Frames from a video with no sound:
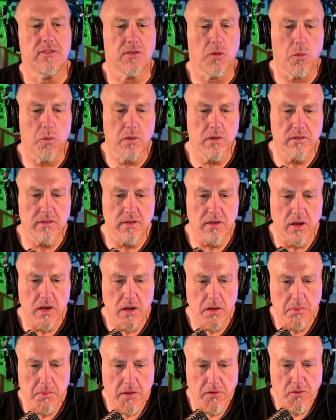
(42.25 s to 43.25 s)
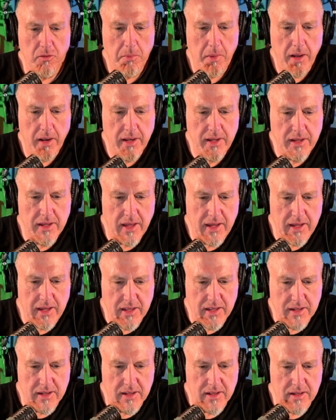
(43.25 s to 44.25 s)
So what's up, everybody?
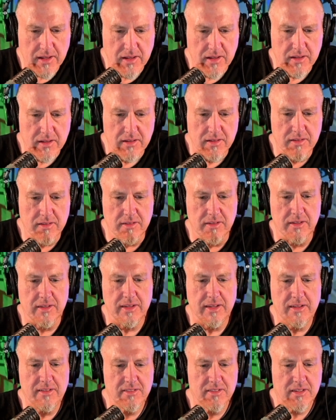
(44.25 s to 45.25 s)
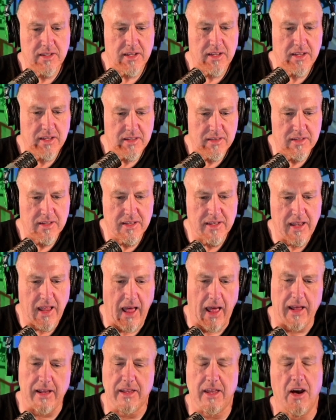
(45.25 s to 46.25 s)
And Denise,
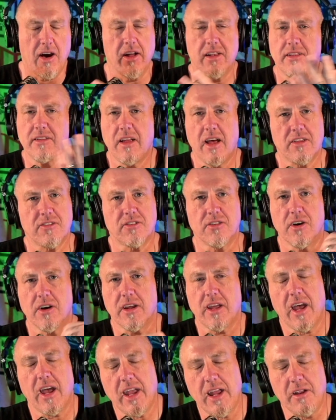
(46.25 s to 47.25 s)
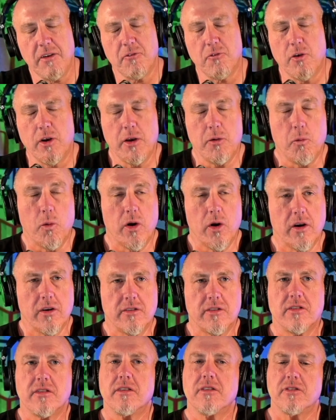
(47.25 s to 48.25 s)
God, I suck. I can't even read
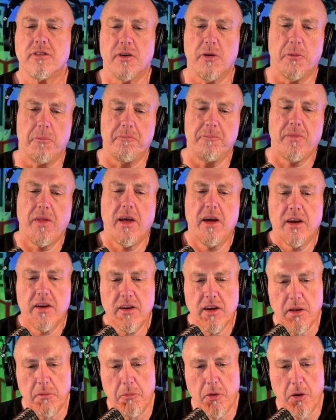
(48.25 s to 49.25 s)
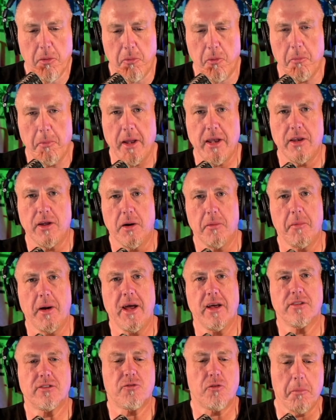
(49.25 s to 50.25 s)
words, so I had to put up with my dumb
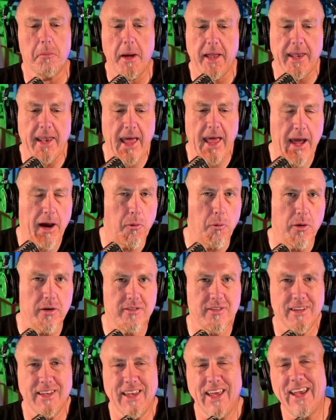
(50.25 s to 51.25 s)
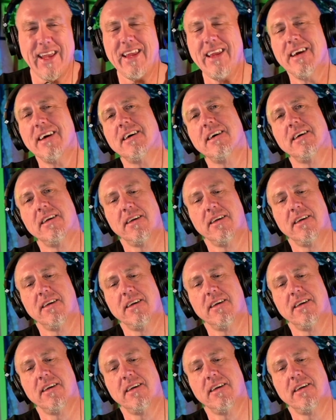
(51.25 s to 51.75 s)
ass for about an hour today.